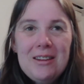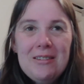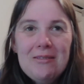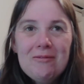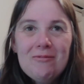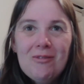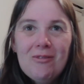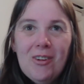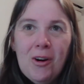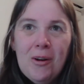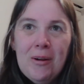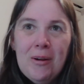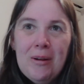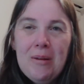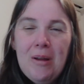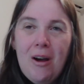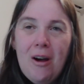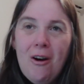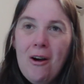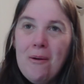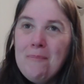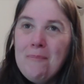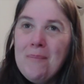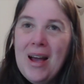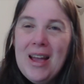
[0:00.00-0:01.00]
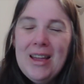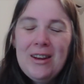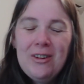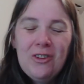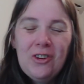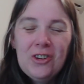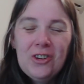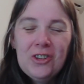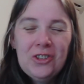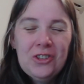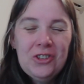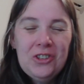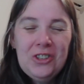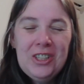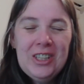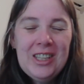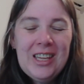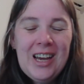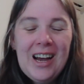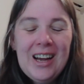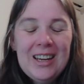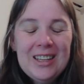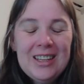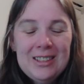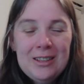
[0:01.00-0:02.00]
I may not do
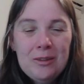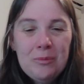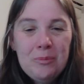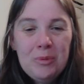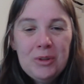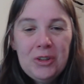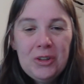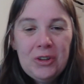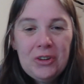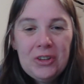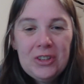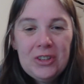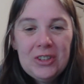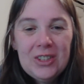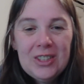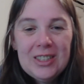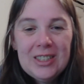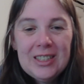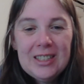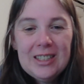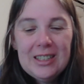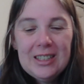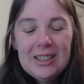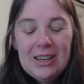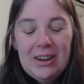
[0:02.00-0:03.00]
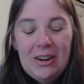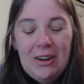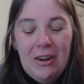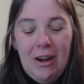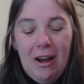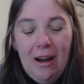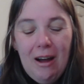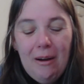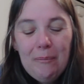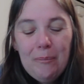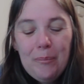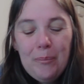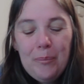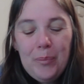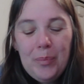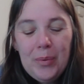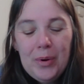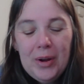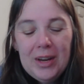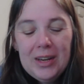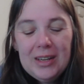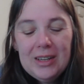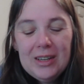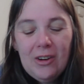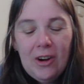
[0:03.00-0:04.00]
that, to be honest.
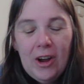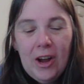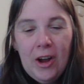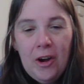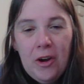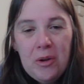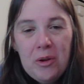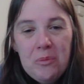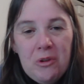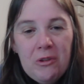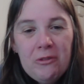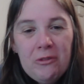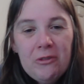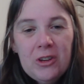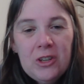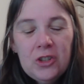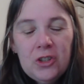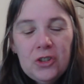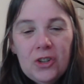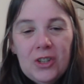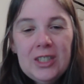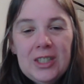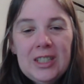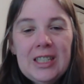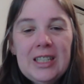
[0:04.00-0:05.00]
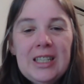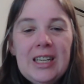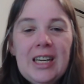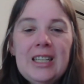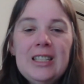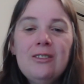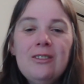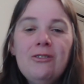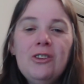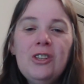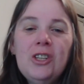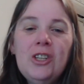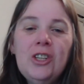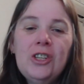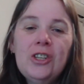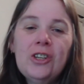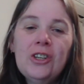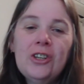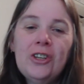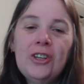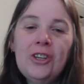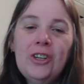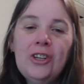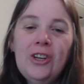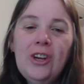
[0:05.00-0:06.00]
But I hope you've enjoyed today's
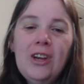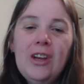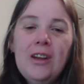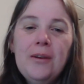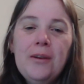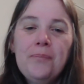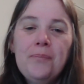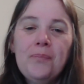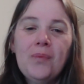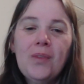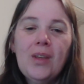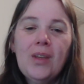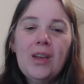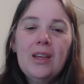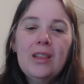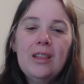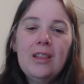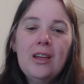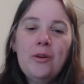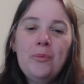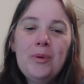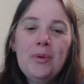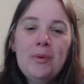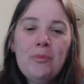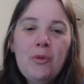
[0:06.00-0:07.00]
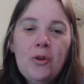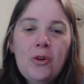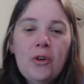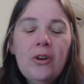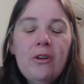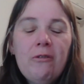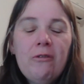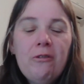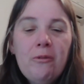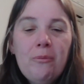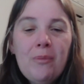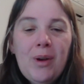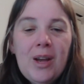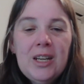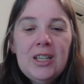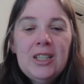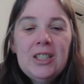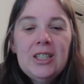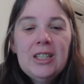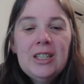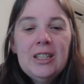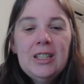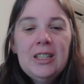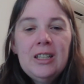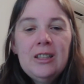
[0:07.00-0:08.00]
video. There'll be more
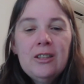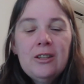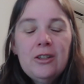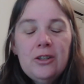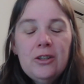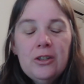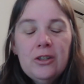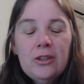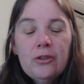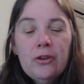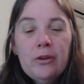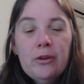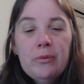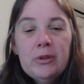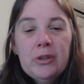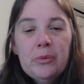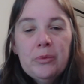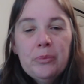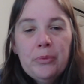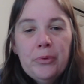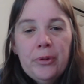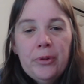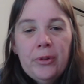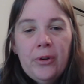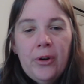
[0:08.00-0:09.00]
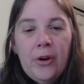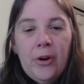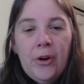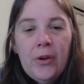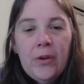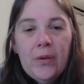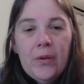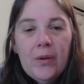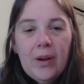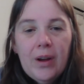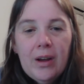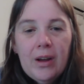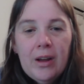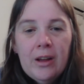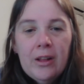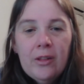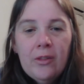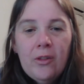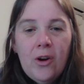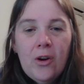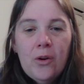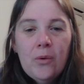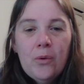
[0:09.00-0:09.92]
information in the description below, along